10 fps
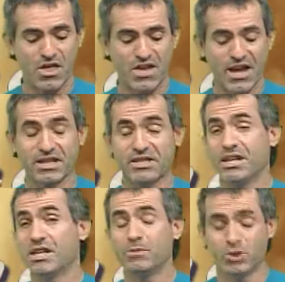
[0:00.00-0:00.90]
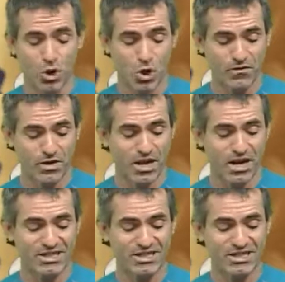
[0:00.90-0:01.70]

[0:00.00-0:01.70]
they did observe a